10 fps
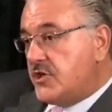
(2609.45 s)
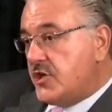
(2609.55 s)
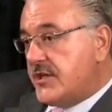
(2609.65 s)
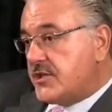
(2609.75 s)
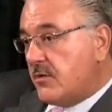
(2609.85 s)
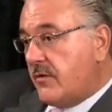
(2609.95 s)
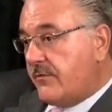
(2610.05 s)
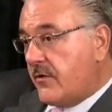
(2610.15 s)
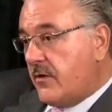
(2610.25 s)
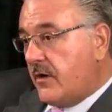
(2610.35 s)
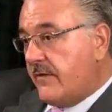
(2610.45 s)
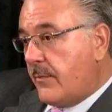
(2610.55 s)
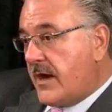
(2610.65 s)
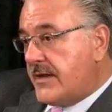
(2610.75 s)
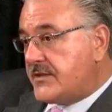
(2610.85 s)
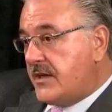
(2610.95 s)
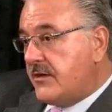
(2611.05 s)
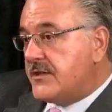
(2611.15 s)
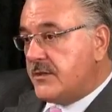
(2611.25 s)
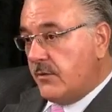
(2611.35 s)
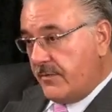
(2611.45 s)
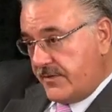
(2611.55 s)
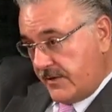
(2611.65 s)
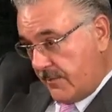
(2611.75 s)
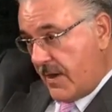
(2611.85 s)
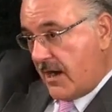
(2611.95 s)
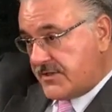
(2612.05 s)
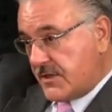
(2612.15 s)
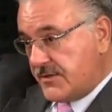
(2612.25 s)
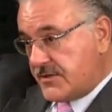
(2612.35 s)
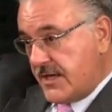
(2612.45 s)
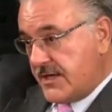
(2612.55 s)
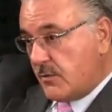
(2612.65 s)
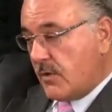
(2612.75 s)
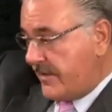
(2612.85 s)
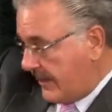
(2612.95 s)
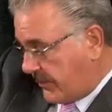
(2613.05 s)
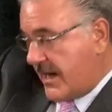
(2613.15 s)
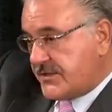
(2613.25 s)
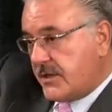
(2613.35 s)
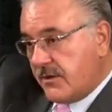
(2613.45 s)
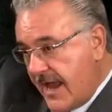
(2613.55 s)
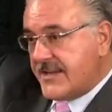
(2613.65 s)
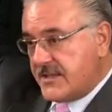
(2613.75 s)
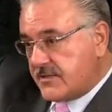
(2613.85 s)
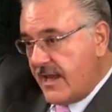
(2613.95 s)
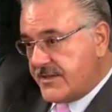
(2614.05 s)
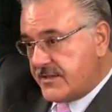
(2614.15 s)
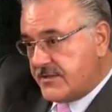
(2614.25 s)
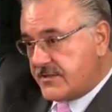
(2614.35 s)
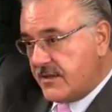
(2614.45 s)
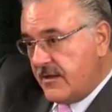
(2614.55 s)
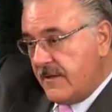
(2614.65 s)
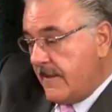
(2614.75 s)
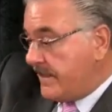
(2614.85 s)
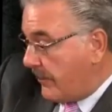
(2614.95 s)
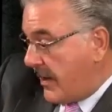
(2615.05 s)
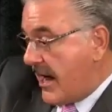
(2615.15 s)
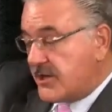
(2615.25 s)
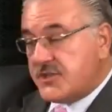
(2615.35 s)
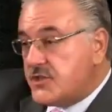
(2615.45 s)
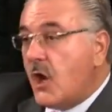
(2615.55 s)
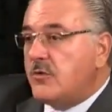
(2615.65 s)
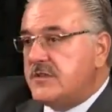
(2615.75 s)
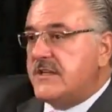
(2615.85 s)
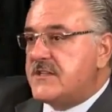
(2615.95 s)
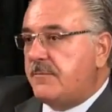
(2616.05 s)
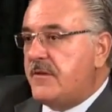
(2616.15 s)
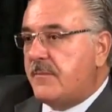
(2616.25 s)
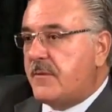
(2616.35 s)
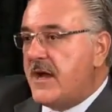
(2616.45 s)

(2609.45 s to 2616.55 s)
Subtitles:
a judicial referral of a prosecutor to the Bar Association where that prosecutor has his license, the bars don't discipline the